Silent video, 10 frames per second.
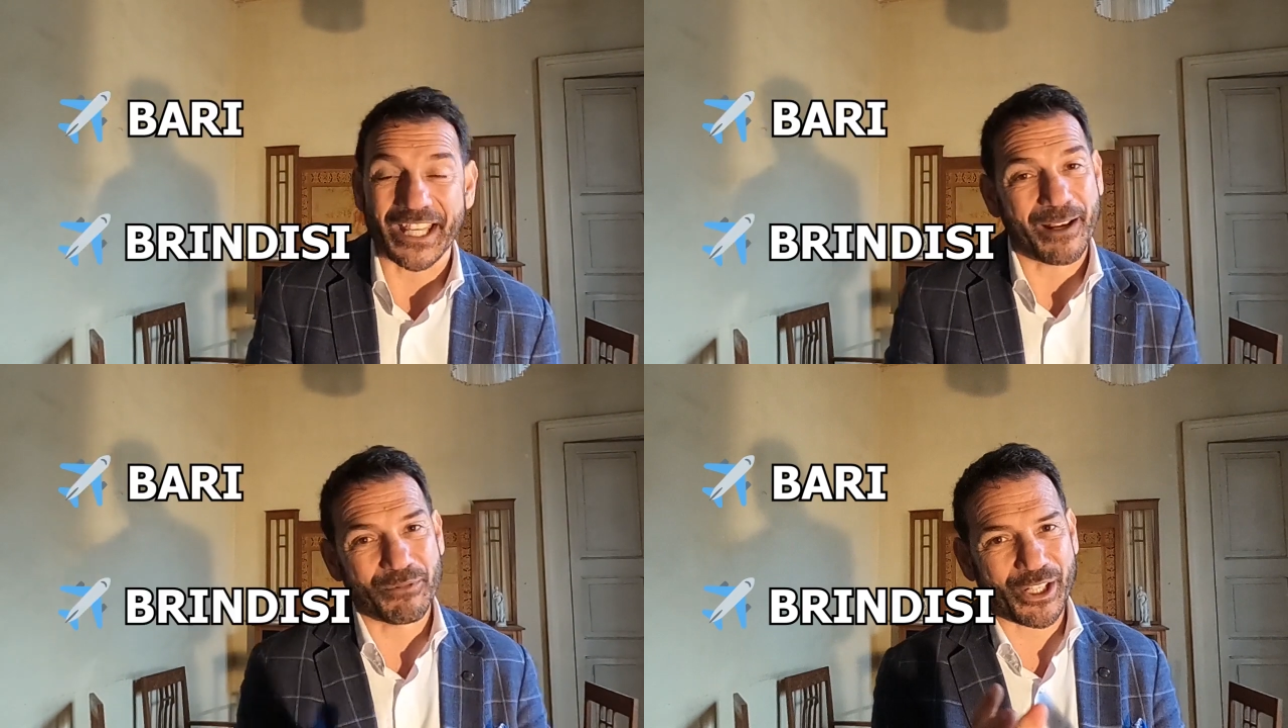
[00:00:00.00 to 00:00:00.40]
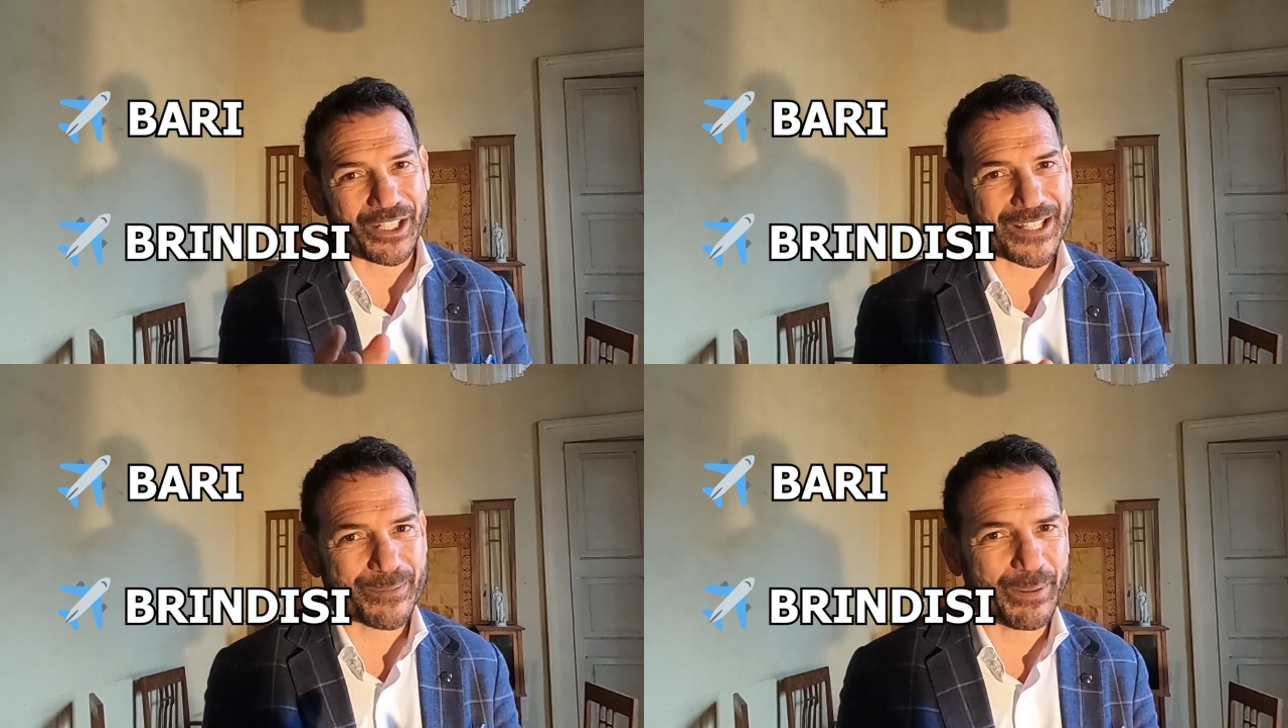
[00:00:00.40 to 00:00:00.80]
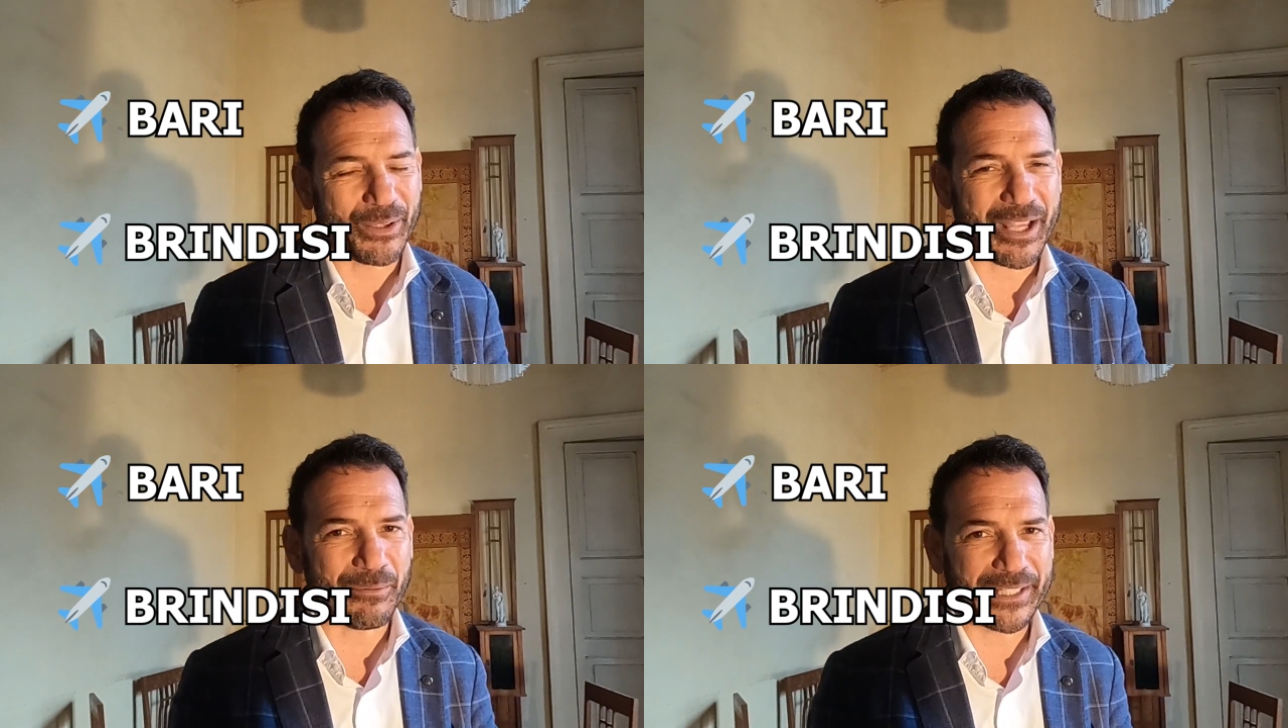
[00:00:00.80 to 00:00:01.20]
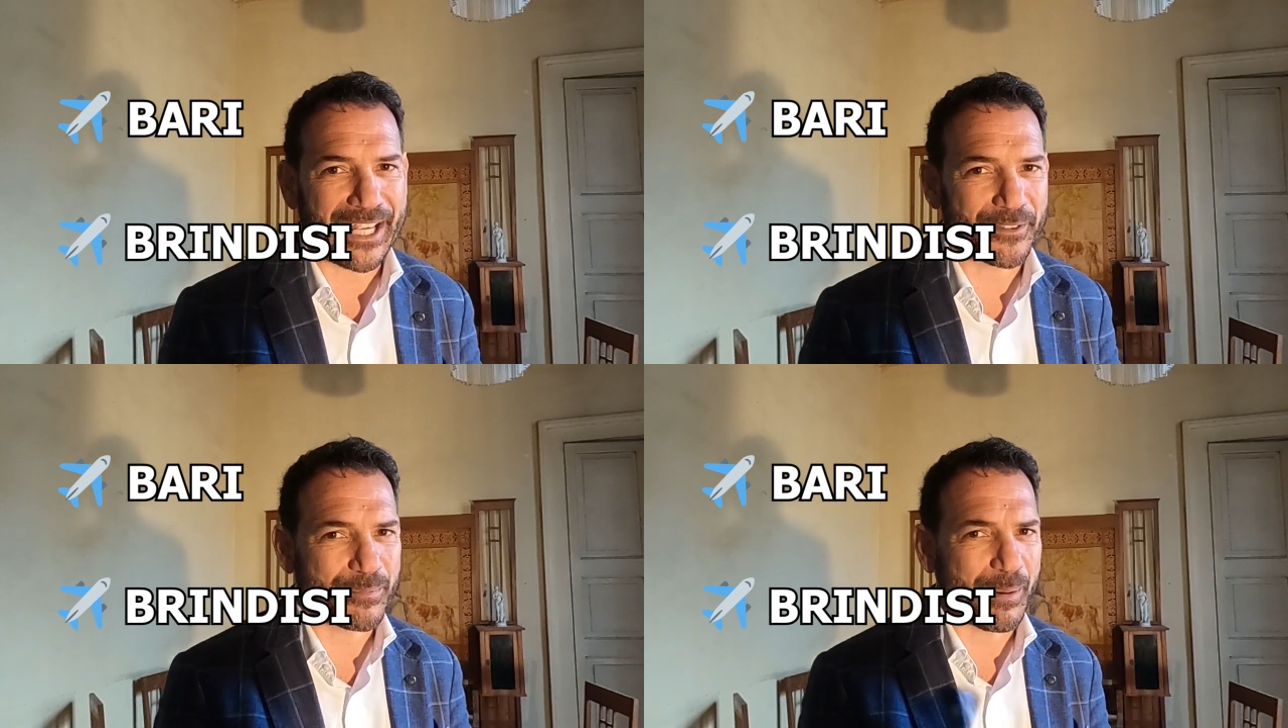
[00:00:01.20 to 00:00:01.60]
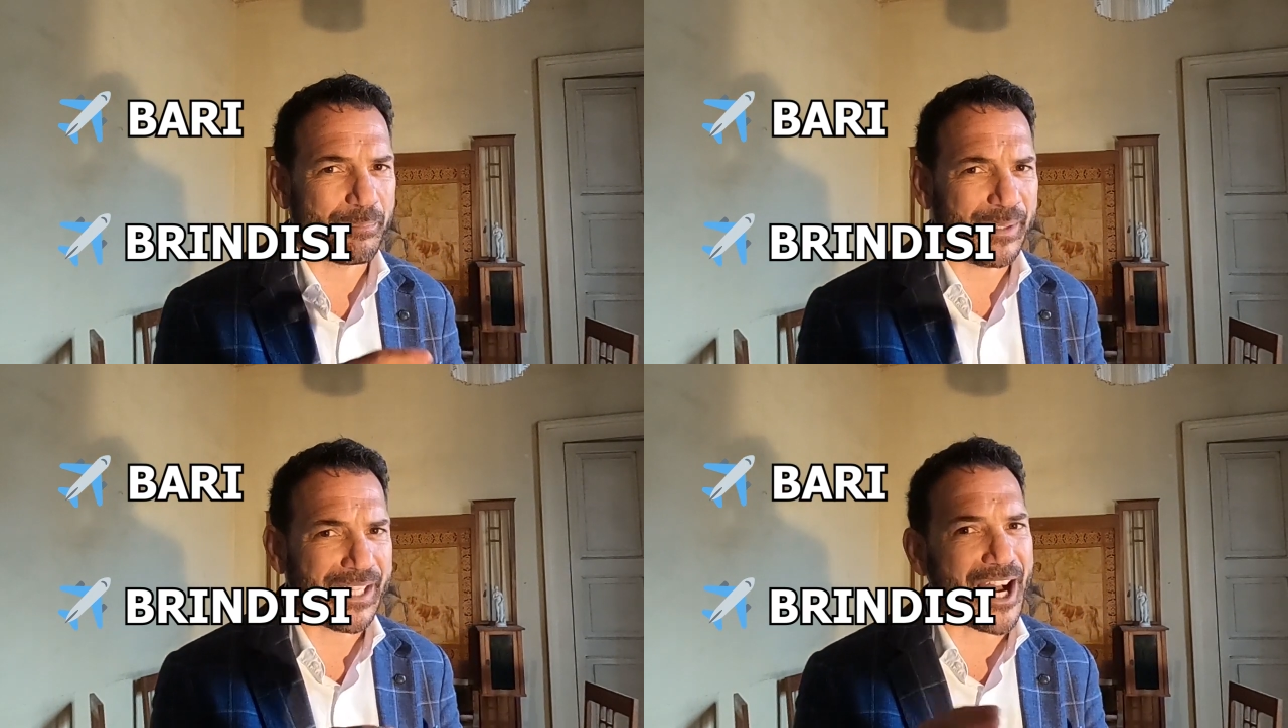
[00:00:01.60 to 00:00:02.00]
I'm not going to spell that one out,
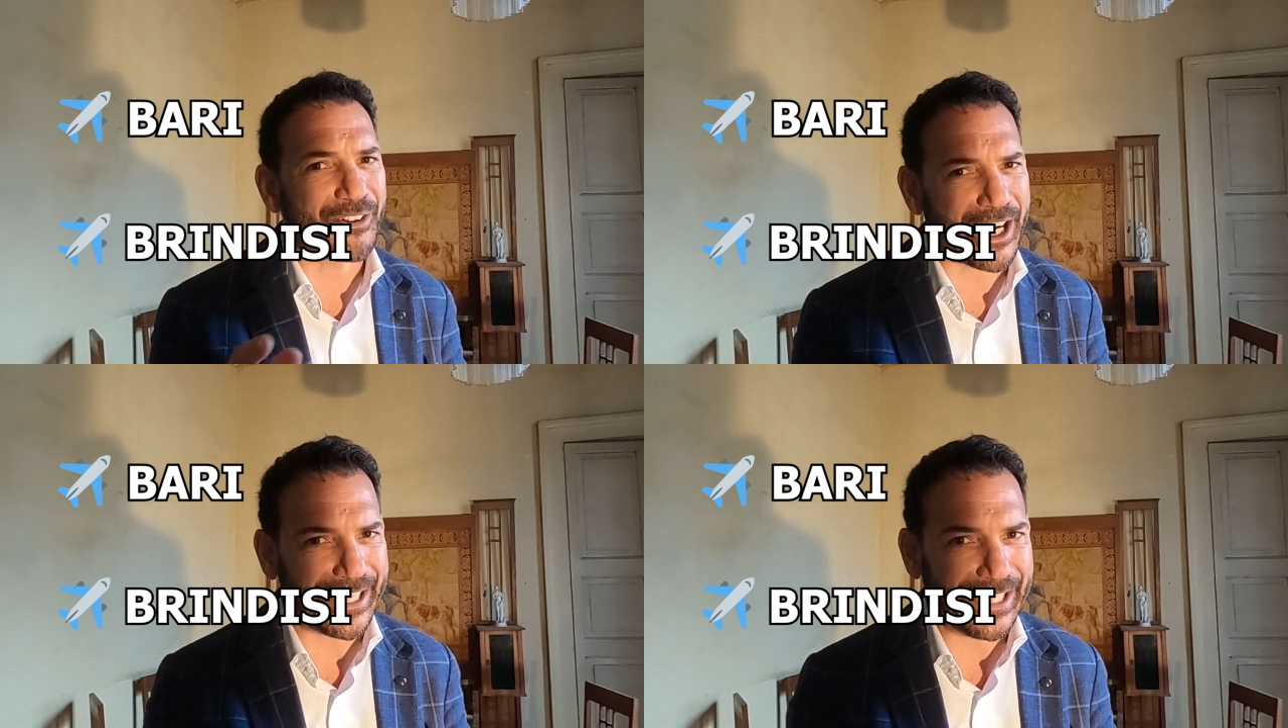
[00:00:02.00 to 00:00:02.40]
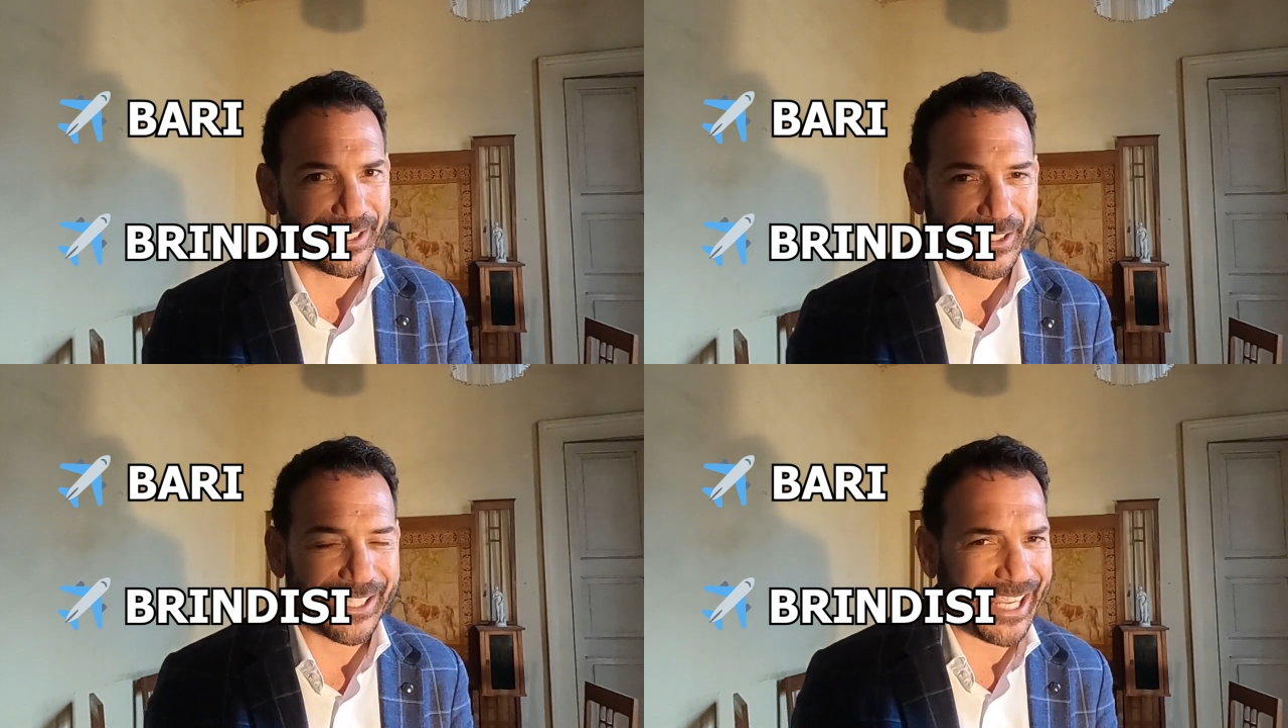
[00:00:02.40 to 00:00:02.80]
but B R I